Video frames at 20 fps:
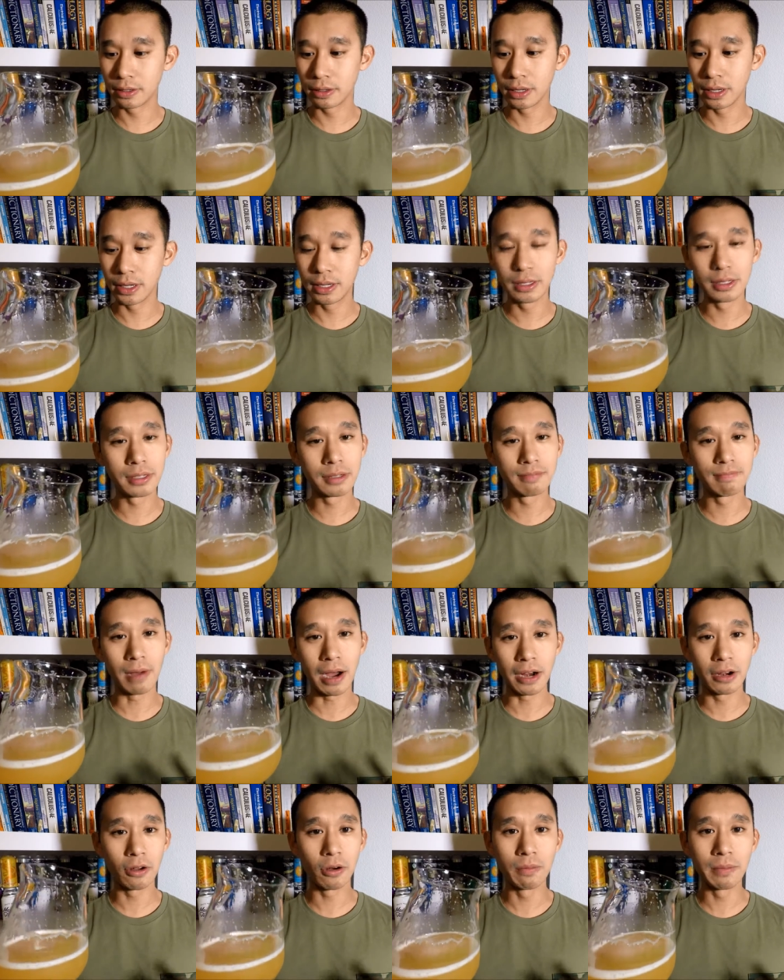is by
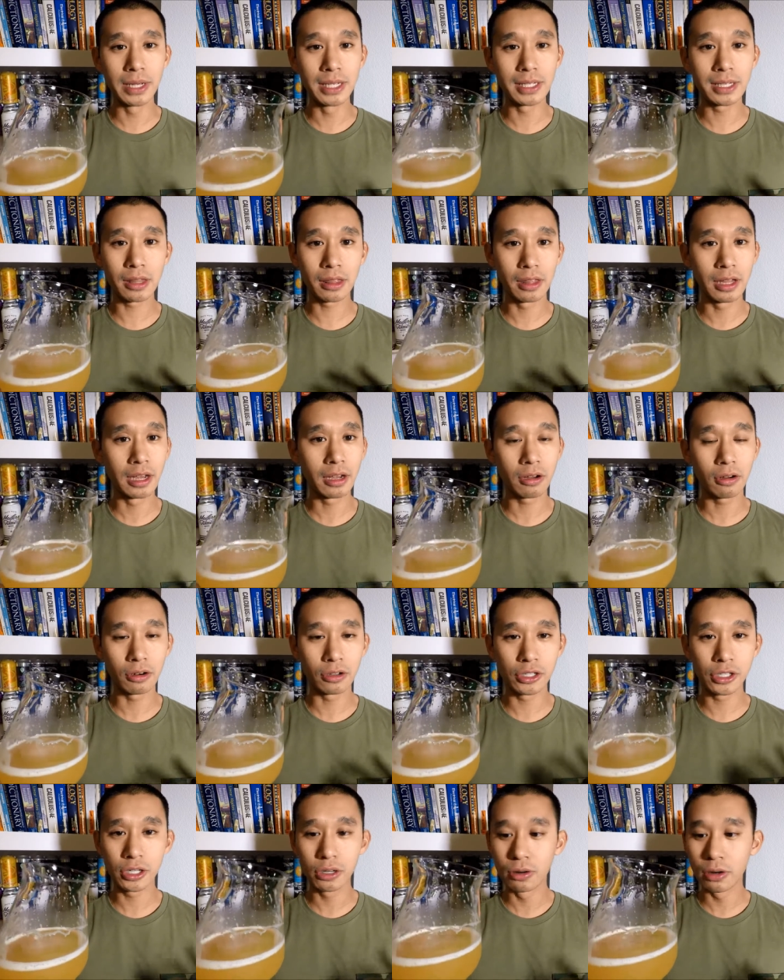no means thick or
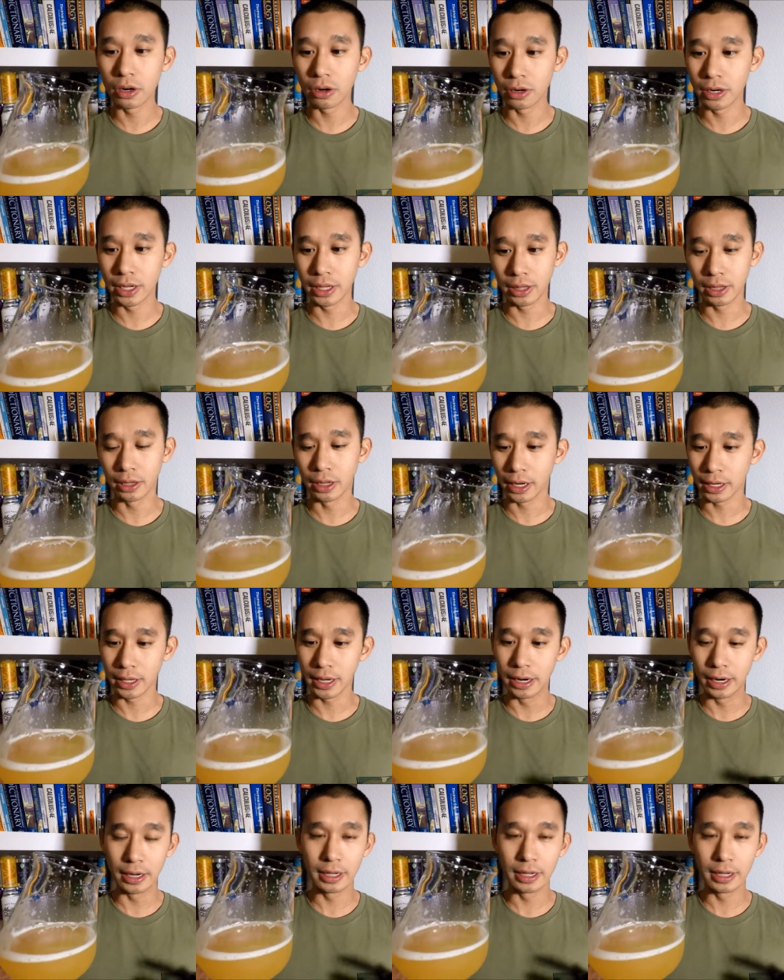chewy or anything like that.